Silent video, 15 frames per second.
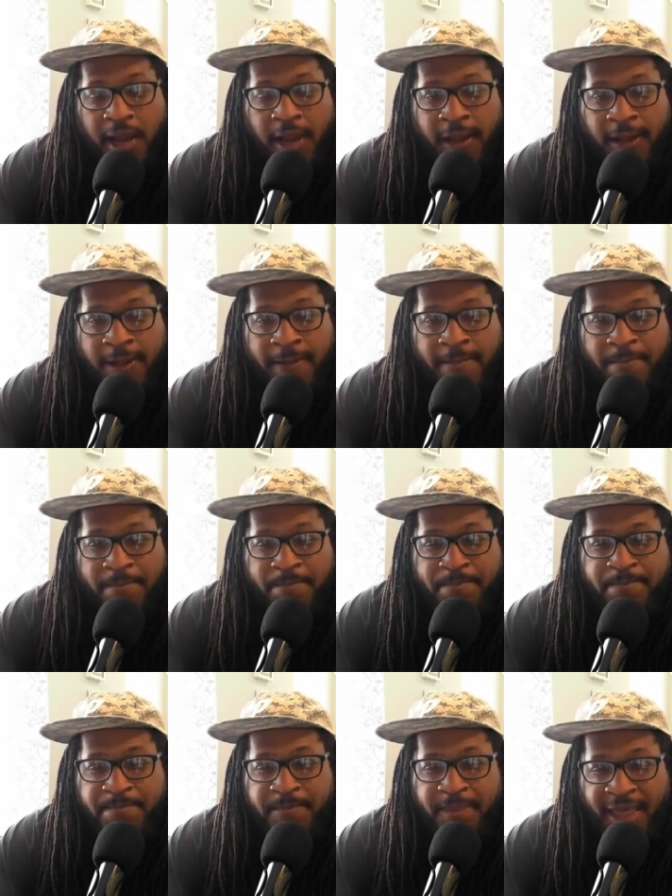
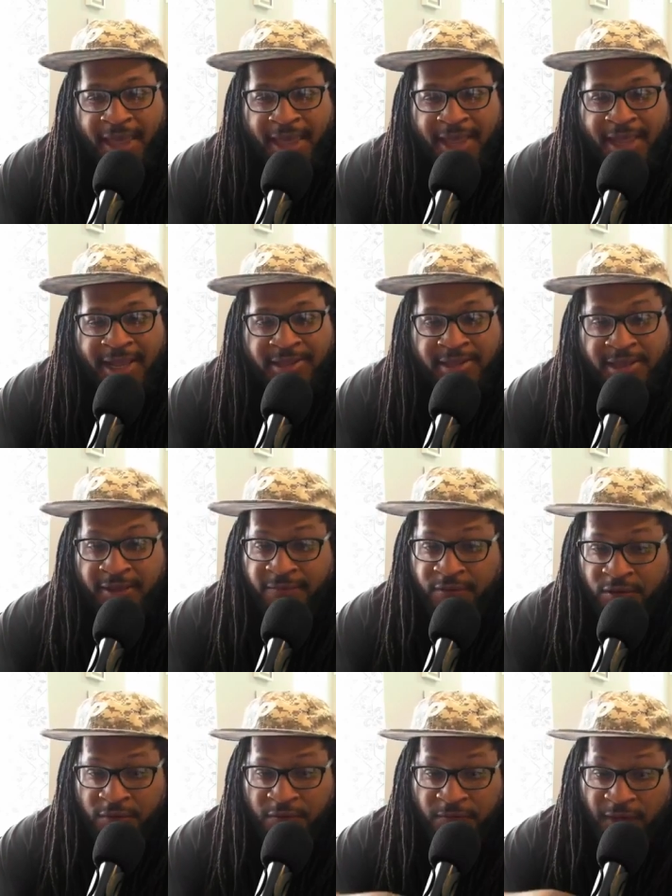And
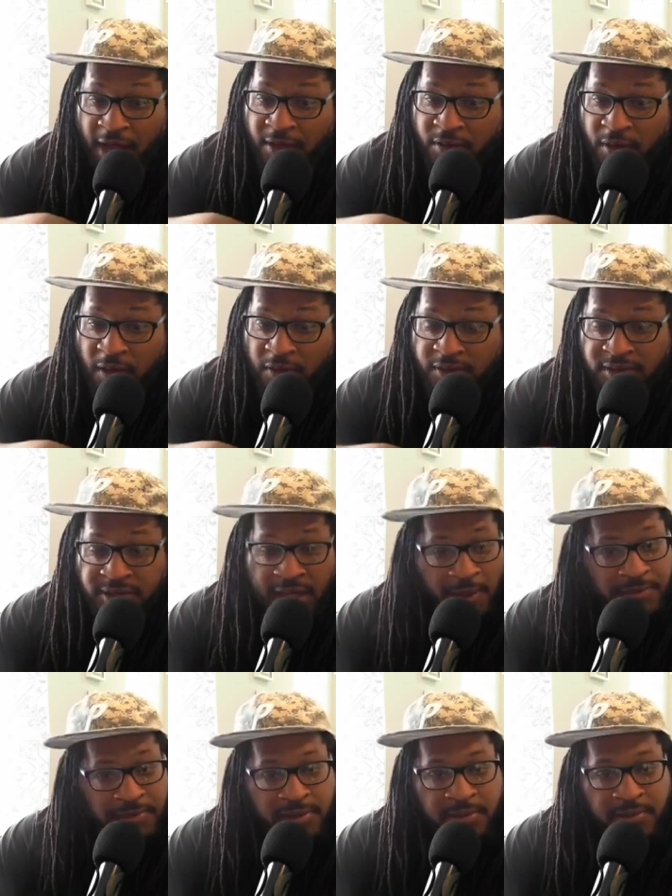if you followed all the
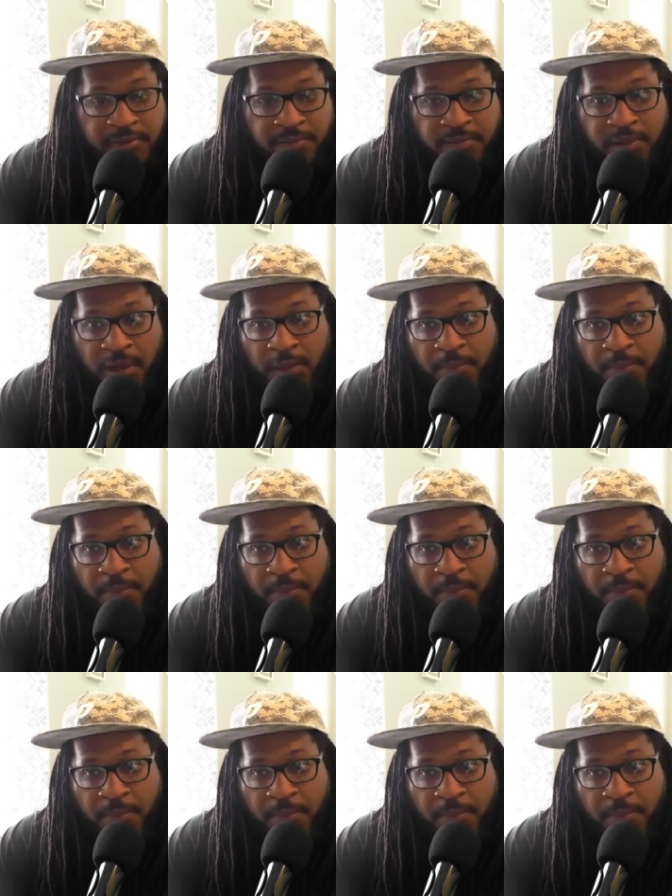steps in